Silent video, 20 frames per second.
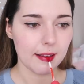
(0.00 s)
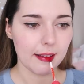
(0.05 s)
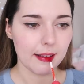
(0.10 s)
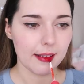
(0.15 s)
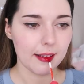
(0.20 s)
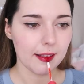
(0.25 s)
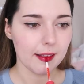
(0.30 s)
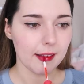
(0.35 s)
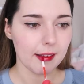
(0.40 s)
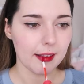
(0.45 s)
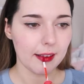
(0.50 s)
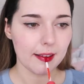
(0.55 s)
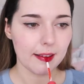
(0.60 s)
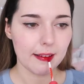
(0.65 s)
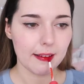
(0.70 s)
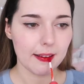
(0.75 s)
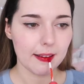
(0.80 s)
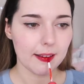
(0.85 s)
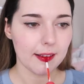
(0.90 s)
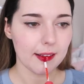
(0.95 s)
I prefer
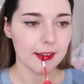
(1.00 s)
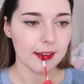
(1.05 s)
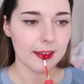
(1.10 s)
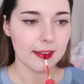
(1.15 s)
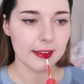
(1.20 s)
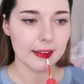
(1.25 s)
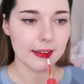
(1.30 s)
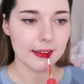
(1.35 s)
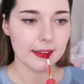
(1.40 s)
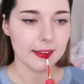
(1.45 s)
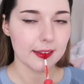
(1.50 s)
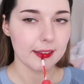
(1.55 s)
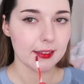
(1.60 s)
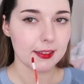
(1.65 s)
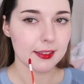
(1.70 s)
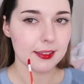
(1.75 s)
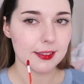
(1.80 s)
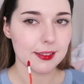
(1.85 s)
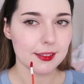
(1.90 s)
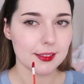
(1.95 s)
this formula over the
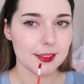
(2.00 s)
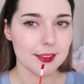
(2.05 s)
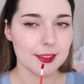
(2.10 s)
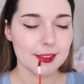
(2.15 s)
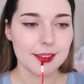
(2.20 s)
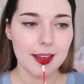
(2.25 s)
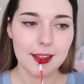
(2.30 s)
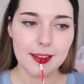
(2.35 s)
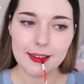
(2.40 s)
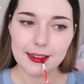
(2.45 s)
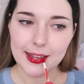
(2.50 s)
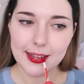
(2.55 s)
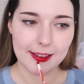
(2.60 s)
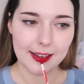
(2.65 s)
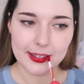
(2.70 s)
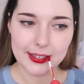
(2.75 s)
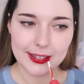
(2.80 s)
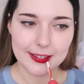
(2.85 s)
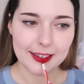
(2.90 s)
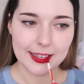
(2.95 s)
water and gel formula,
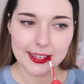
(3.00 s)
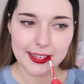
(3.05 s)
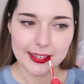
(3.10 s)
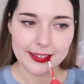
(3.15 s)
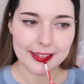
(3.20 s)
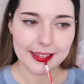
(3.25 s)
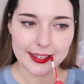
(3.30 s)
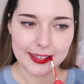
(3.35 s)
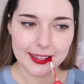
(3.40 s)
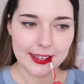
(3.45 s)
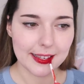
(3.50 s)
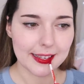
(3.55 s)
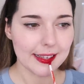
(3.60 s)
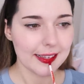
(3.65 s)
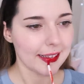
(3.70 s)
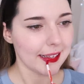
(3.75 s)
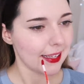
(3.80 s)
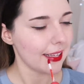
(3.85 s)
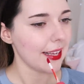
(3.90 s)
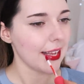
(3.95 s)
and since this shade
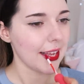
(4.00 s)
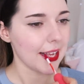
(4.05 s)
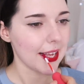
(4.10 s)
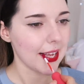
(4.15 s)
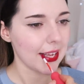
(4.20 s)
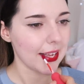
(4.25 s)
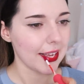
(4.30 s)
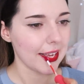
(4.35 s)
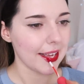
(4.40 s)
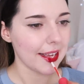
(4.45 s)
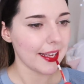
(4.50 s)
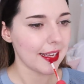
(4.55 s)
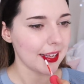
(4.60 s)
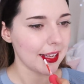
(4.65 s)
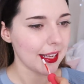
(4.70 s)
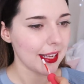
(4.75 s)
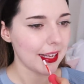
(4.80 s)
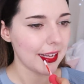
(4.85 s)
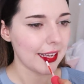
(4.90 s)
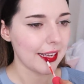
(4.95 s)
is almost
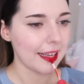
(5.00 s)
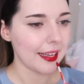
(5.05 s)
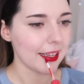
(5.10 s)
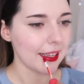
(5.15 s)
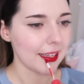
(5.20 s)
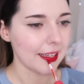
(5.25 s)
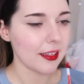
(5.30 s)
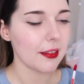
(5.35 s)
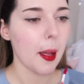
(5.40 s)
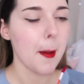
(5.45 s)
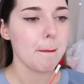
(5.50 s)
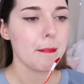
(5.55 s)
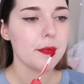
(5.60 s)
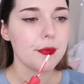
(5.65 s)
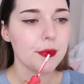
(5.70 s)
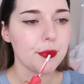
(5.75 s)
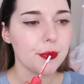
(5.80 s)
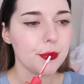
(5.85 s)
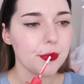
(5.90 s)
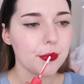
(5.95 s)
identical to
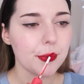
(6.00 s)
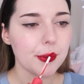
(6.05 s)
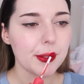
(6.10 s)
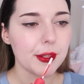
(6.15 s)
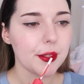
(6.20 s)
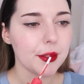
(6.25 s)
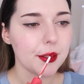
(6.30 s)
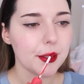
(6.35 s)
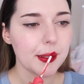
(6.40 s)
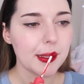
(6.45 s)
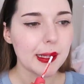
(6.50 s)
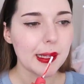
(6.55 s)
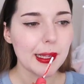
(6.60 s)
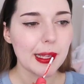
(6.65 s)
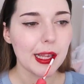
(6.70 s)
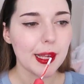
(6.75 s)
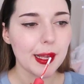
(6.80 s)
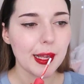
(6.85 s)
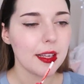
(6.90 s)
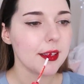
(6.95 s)
RD301, I prefer this
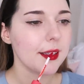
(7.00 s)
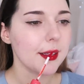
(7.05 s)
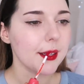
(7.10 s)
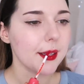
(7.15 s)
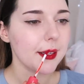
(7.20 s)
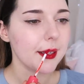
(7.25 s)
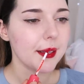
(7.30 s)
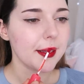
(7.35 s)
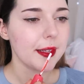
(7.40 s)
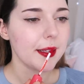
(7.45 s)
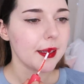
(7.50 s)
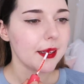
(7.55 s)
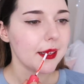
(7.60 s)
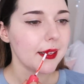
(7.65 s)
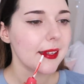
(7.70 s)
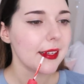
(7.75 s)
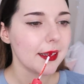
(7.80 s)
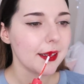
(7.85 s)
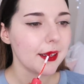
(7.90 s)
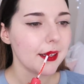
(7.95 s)
one.
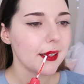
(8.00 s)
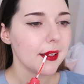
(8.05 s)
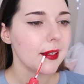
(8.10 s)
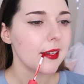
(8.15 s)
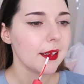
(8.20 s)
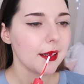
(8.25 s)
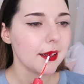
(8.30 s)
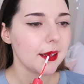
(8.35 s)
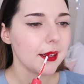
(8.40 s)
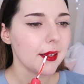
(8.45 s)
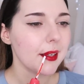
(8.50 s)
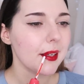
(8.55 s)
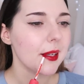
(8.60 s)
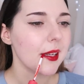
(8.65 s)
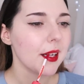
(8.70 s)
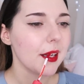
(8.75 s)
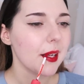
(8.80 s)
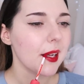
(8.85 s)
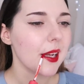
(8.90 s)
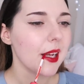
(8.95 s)
I find that this
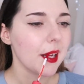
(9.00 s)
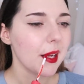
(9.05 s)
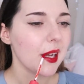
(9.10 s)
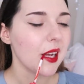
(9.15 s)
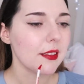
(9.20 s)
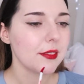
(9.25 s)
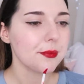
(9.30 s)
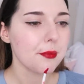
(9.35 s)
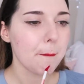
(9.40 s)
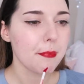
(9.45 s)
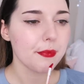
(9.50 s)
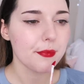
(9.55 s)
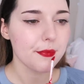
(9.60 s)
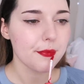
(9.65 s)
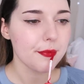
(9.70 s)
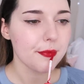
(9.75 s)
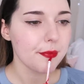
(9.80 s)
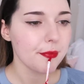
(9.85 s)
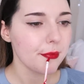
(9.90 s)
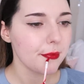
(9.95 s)
shade looks nicer on
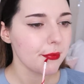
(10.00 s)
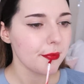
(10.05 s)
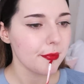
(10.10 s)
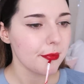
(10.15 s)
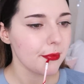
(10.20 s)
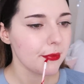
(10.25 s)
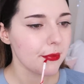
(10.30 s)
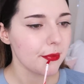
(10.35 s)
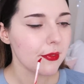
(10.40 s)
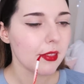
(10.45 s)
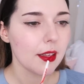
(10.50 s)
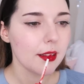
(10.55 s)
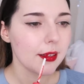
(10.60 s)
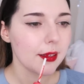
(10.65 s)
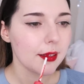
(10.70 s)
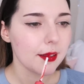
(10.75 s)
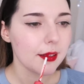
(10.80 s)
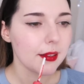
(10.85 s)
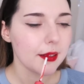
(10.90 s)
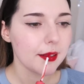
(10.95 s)
dry lips, and it has an
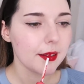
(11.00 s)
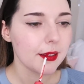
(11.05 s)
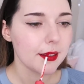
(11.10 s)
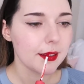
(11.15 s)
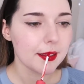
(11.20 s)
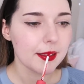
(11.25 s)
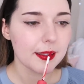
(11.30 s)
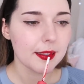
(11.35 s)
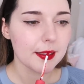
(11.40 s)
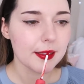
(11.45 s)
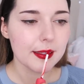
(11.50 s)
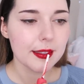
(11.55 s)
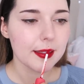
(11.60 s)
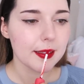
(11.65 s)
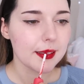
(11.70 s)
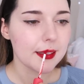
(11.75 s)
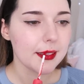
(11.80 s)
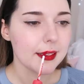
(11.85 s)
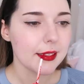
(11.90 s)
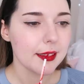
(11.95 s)
almost glossy
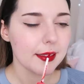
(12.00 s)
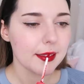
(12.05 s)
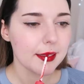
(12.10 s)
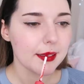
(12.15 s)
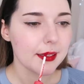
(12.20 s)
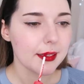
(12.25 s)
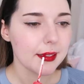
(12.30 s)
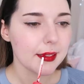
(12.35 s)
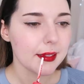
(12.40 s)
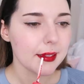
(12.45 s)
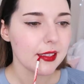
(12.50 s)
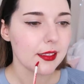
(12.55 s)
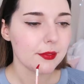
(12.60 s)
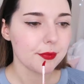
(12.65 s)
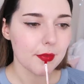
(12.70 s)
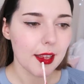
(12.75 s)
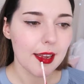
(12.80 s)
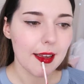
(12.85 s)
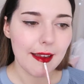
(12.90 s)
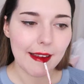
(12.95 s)
finish too initially, which I
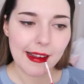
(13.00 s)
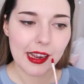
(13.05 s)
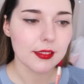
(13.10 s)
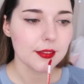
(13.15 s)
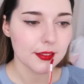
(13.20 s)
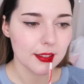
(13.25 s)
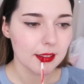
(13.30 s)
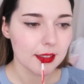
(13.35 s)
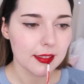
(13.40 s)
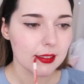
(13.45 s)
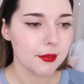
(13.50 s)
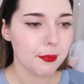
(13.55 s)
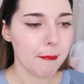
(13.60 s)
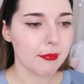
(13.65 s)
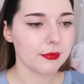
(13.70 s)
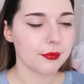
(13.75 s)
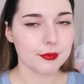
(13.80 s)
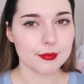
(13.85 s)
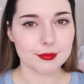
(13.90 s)
think is really nice.